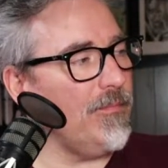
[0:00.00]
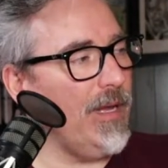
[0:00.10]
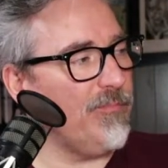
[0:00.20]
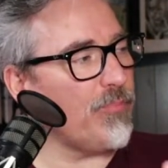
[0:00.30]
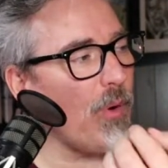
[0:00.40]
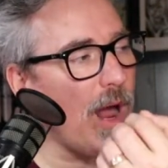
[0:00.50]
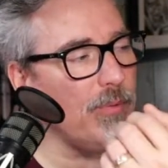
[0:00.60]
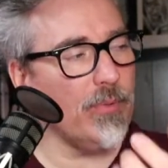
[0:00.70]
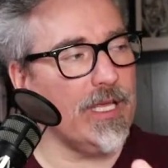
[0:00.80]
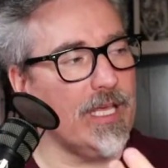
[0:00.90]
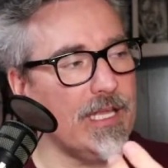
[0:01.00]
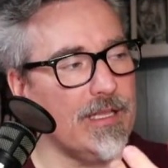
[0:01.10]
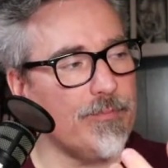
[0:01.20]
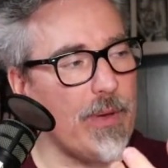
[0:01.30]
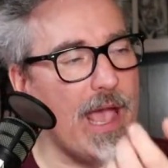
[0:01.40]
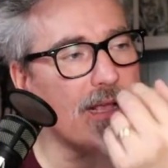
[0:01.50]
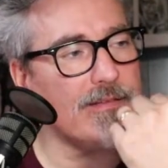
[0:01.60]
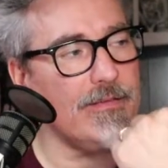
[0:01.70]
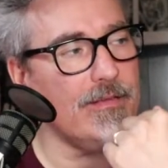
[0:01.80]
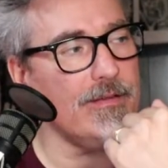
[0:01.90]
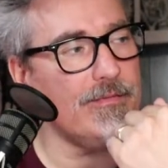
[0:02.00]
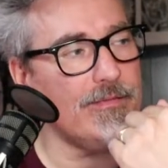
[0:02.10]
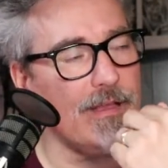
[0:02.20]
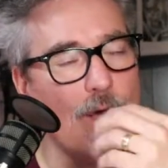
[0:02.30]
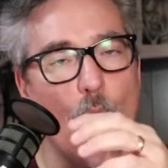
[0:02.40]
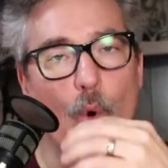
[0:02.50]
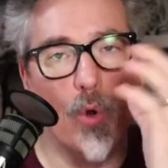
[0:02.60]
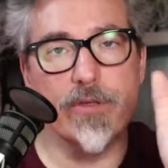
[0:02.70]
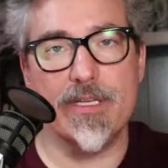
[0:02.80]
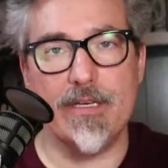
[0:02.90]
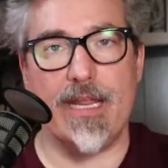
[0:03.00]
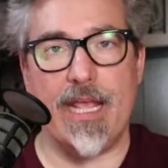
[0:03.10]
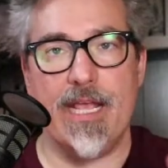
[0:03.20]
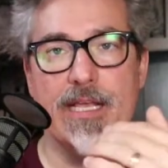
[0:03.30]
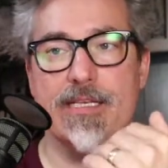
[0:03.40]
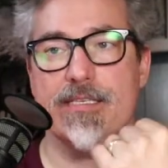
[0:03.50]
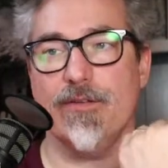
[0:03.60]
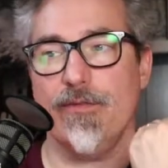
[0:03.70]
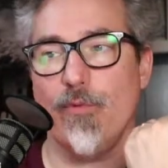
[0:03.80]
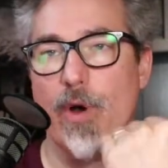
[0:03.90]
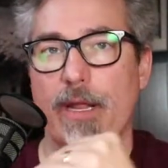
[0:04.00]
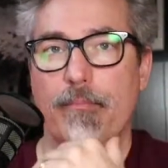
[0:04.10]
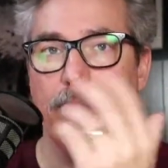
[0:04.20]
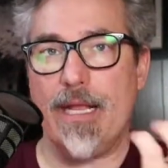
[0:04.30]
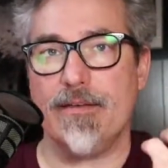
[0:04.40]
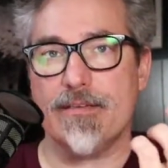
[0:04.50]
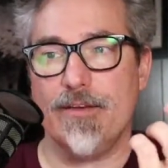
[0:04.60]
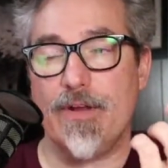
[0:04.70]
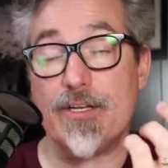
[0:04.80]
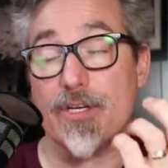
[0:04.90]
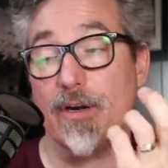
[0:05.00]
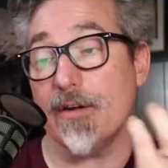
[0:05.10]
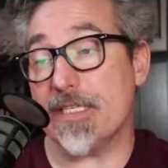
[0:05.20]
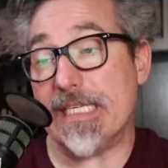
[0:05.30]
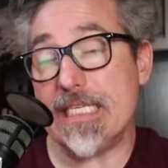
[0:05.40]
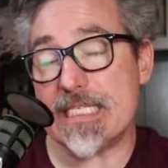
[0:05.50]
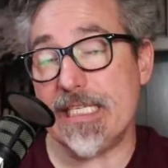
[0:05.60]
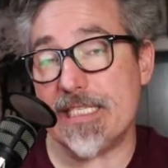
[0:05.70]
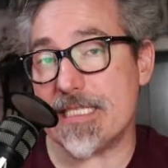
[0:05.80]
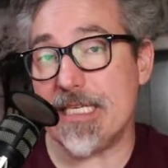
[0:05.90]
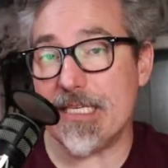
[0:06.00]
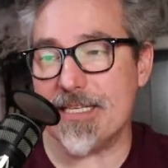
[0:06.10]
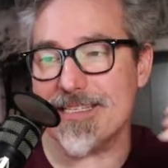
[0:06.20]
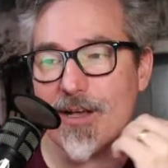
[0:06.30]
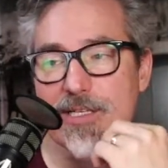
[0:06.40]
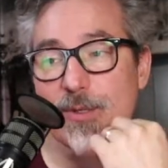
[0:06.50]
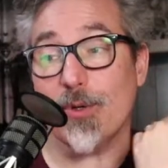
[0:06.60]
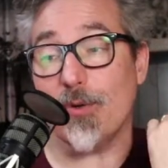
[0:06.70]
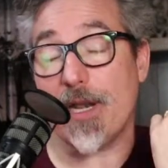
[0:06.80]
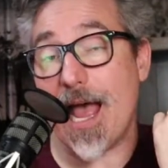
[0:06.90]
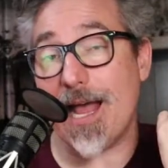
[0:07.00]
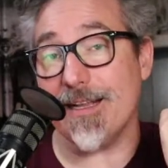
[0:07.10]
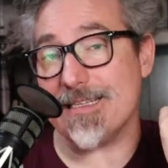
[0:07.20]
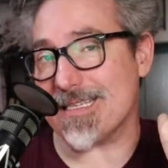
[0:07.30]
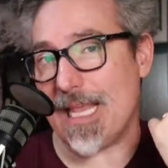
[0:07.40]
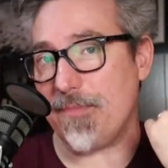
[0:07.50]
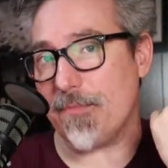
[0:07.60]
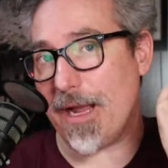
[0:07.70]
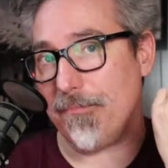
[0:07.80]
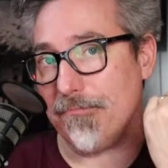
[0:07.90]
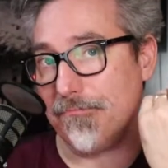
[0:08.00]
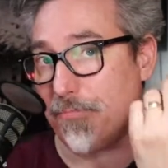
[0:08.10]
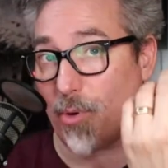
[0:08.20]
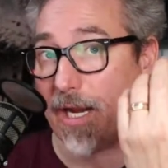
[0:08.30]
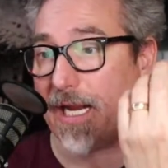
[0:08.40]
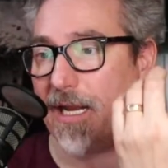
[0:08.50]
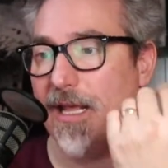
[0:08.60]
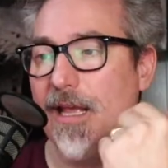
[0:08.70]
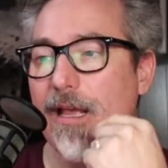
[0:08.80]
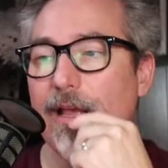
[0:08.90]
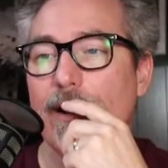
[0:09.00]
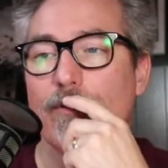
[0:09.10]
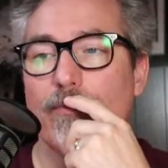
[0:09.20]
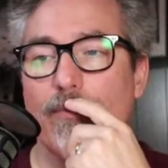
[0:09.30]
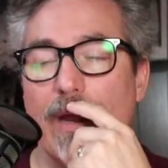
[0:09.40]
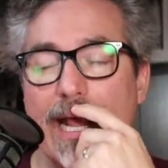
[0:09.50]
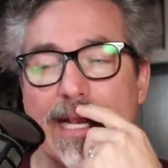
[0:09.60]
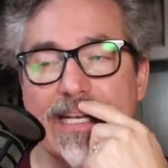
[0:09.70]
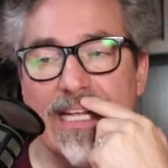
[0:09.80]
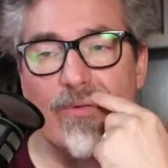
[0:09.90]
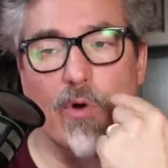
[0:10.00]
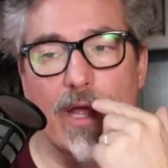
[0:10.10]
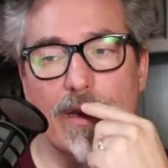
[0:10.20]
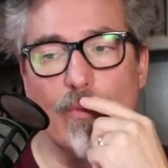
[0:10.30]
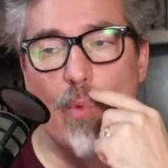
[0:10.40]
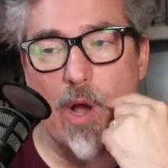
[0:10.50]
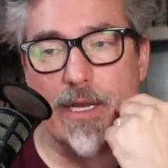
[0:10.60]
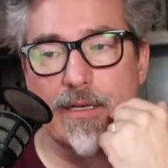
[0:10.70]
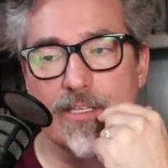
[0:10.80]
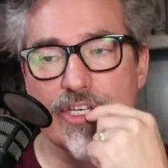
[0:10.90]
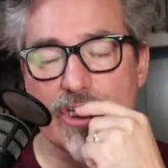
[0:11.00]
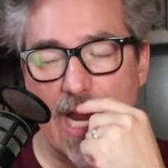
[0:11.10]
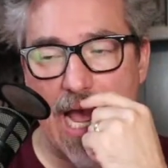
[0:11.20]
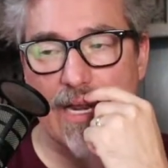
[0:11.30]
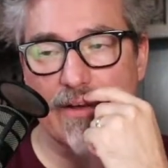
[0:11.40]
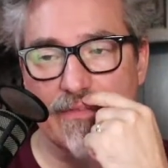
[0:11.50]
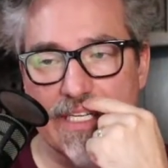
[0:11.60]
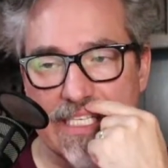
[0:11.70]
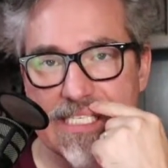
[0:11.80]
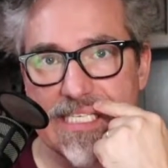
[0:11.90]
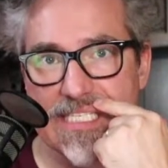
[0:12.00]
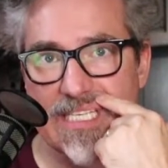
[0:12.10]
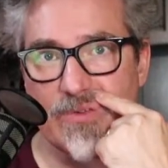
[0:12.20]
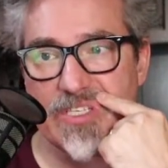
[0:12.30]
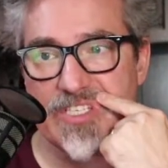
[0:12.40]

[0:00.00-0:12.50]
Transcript: and probably get back to the olden days of what it meant to adventure. DCC is also not escaped my brain. And I did run one shot of DCC with